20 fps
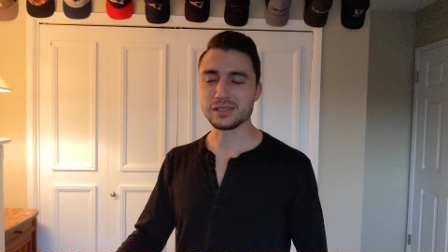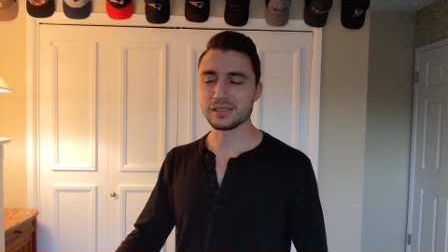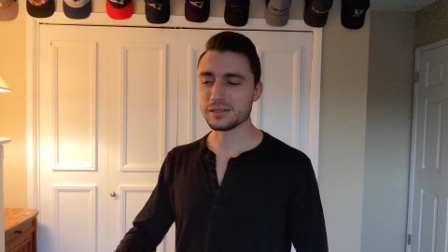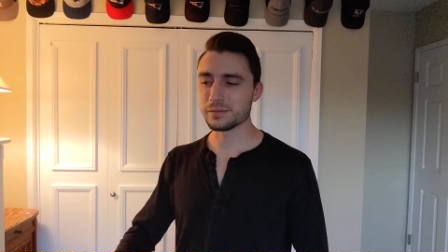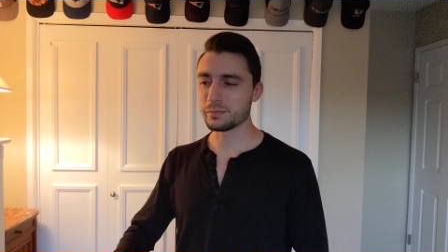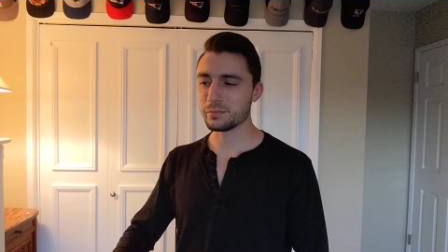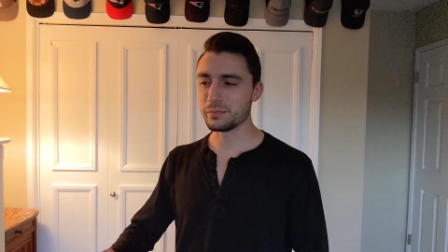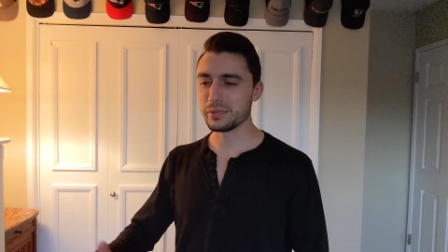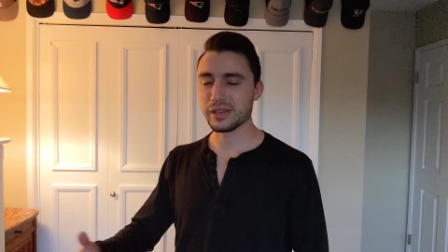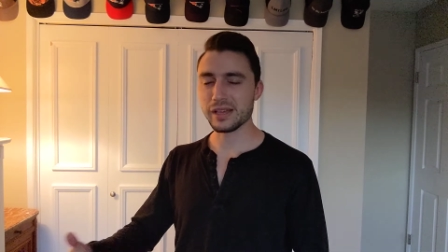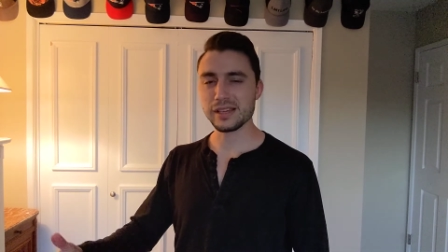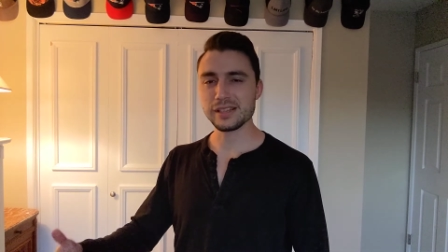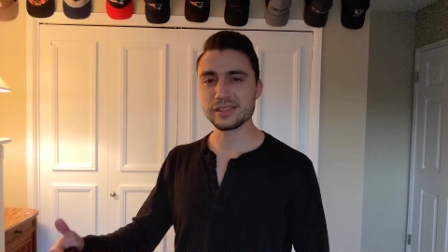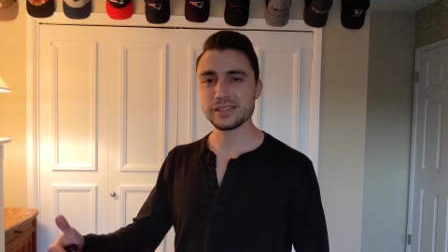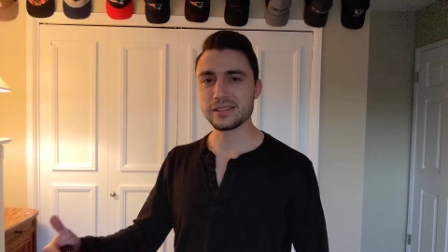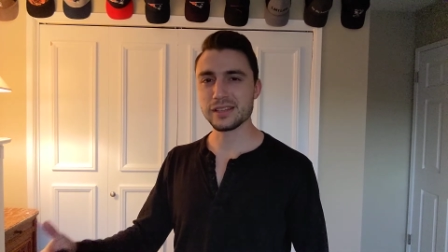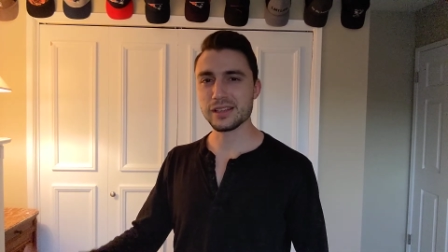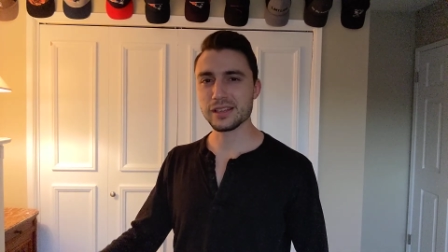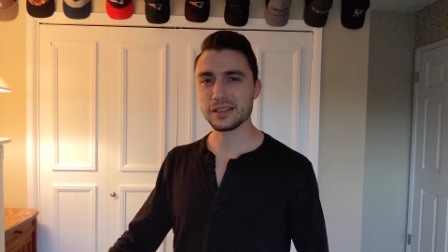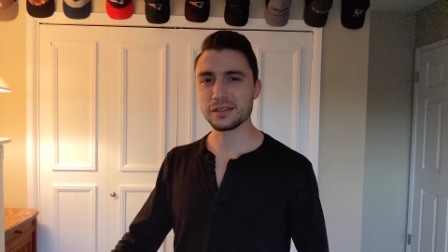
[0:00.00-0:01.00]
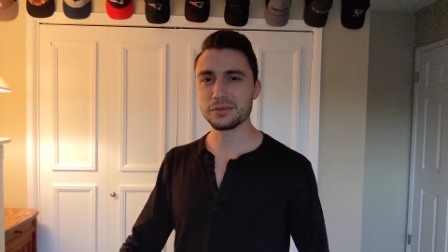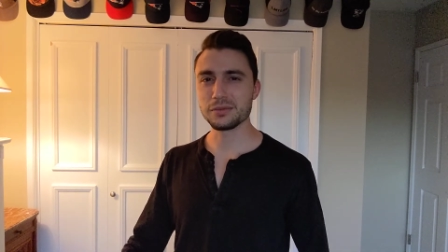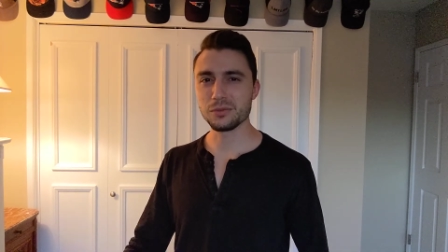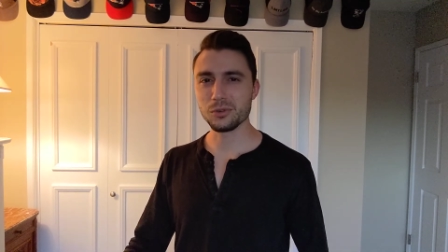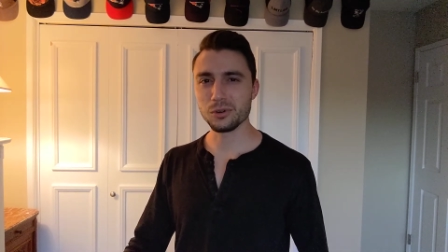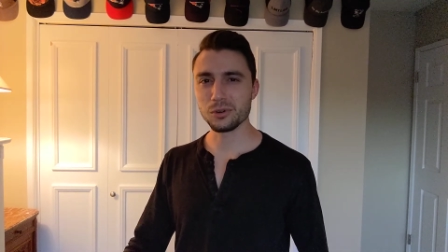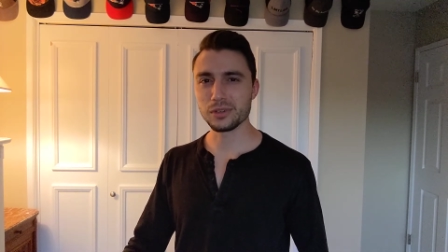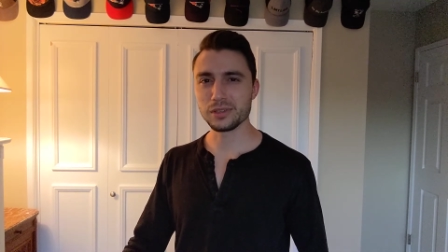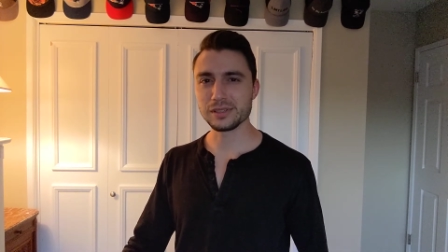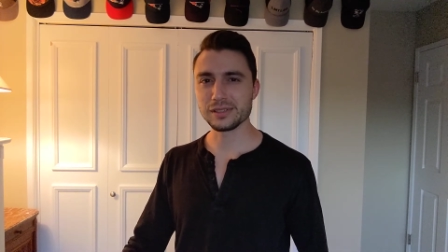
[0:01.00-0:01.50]
this BS negative
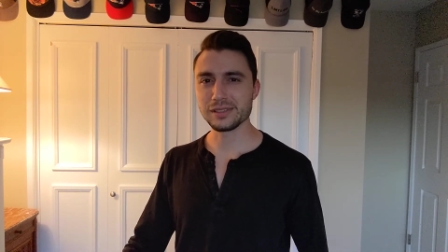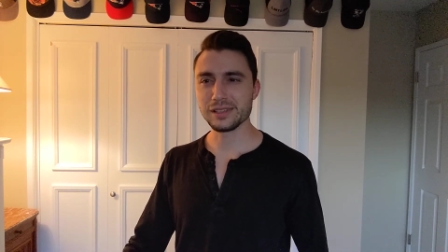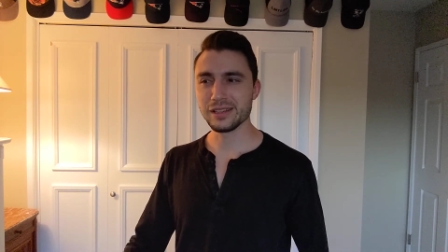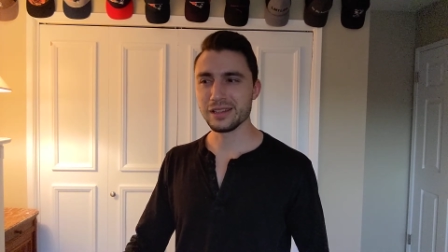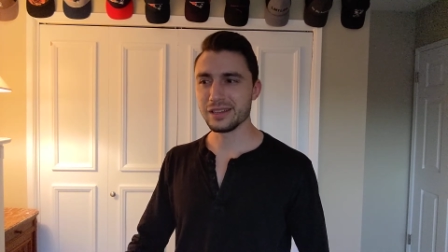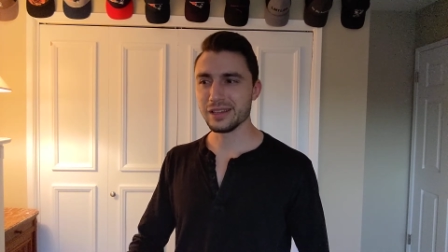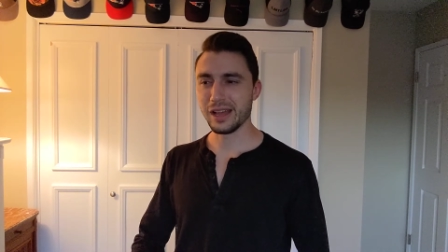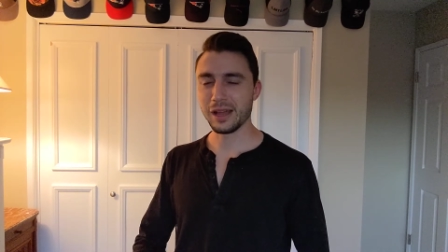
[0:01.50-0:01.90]
voice,